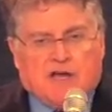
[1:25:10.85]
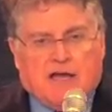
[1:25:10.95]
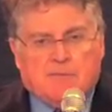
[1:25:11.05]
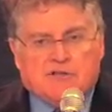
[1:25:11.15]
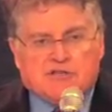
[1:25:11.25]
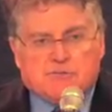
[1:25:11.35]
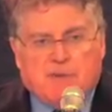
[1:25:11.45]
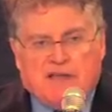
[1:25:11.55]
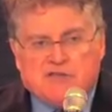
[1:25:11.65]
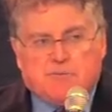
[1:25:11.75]
time and
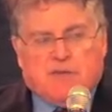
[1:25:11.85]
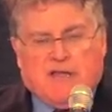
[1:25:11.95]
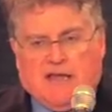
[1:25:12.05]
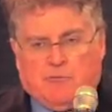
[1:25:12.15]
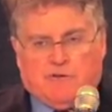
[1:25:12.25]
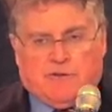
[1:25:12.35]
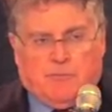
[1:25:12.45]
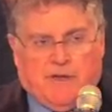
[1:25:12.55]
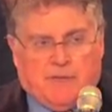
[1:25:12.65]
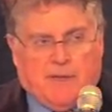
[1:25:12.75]
space began with the
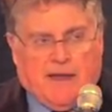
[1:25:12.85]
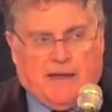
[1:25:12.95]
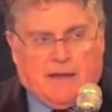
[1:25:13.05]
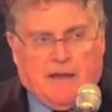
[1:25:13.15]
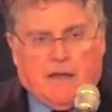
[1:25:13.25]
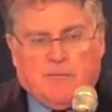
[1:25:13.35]
Big Bang,